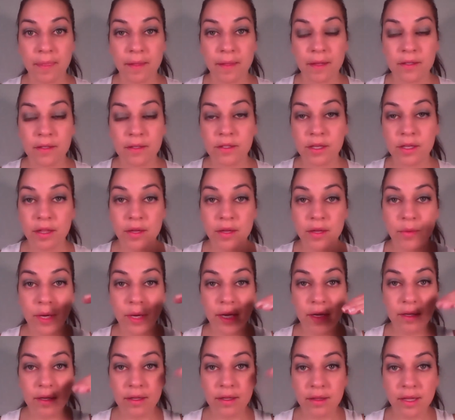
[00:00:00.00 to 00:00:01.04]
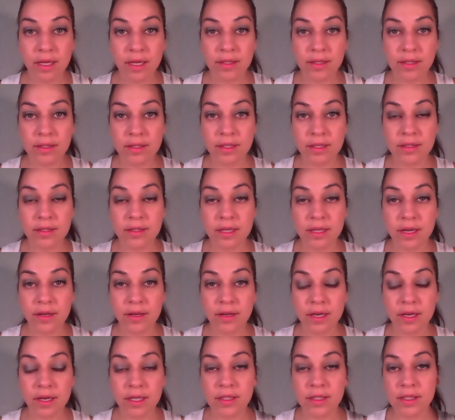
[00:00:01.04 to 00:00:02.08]
So the way that sits out,
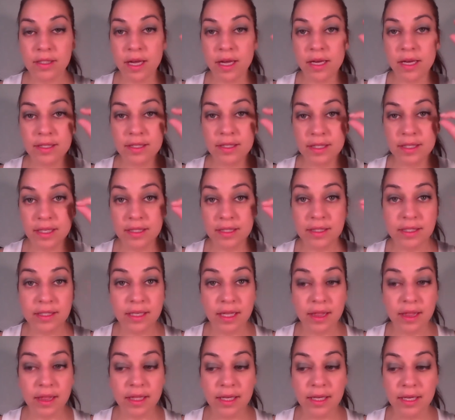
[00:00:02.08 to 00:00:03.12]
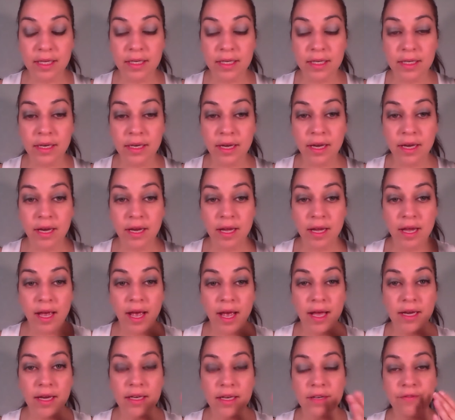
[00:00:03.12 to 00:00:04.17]
it's nice, it's clean,
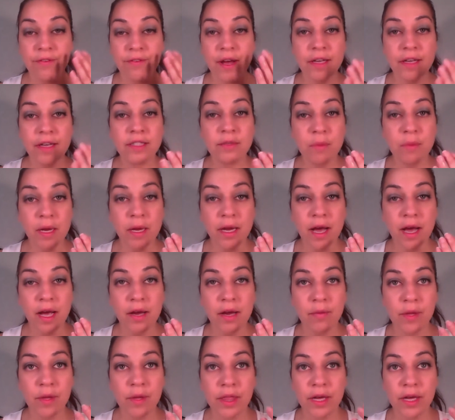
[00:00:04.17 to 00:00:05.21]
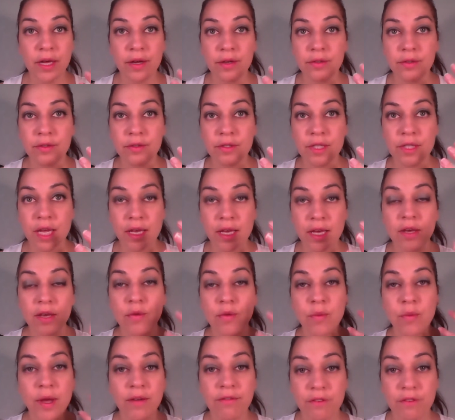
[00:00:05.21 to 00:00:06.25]
and it defines my eye without taking
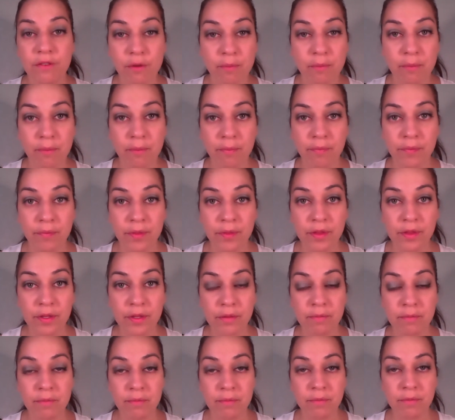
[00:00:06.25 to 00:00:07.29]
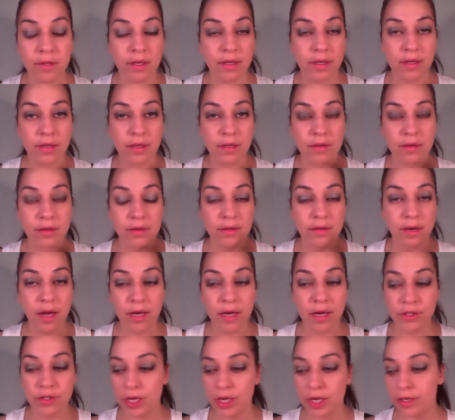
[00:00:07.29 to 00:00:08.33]
away from the
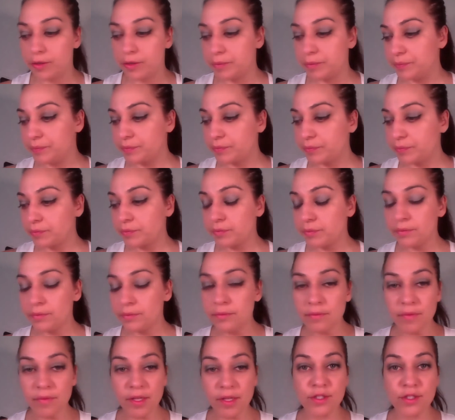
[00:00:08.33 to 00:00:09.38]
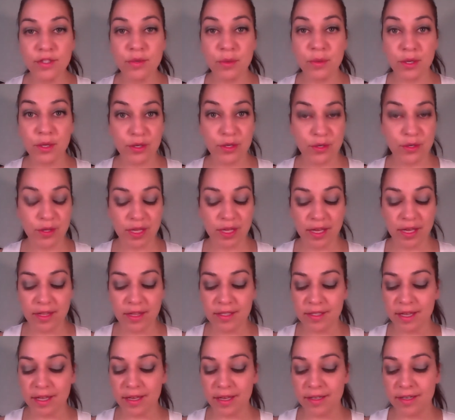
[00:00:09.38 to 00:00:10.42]
eyeshadow. So we're going to do the other
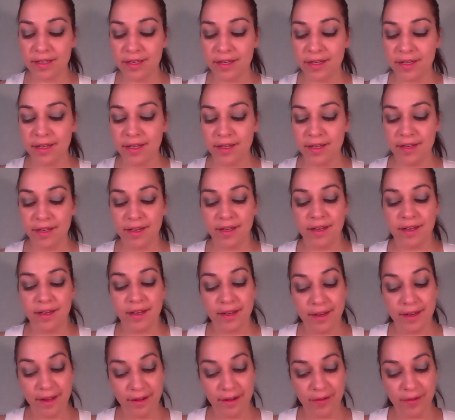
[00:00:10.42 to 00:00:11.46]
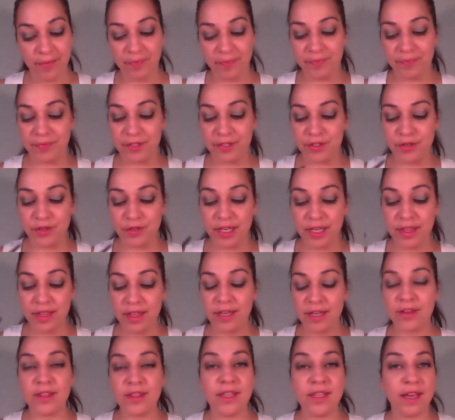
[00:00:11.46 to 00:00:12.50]
side. Now, tricky
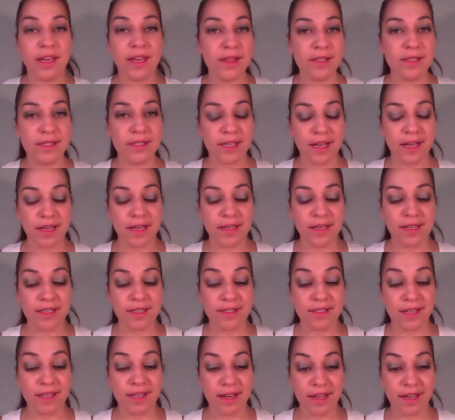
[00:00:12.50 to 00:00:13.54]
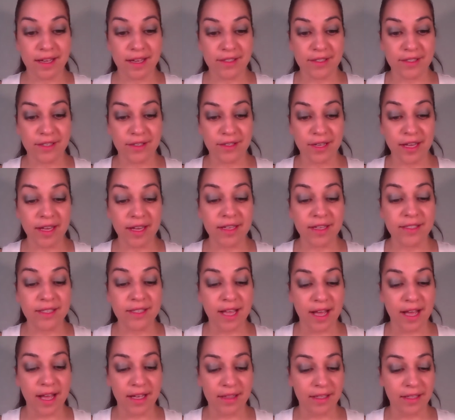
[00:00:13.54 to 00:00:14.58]
thing on the other side is getting it to look
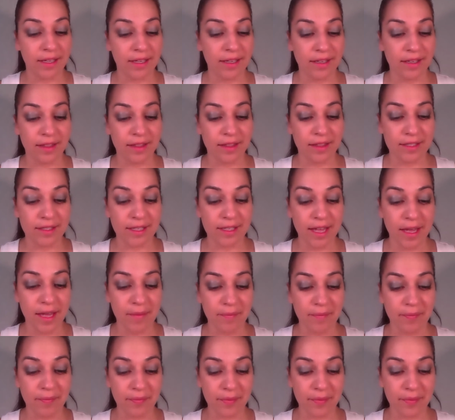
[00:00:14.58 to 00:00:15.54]
exactly the same.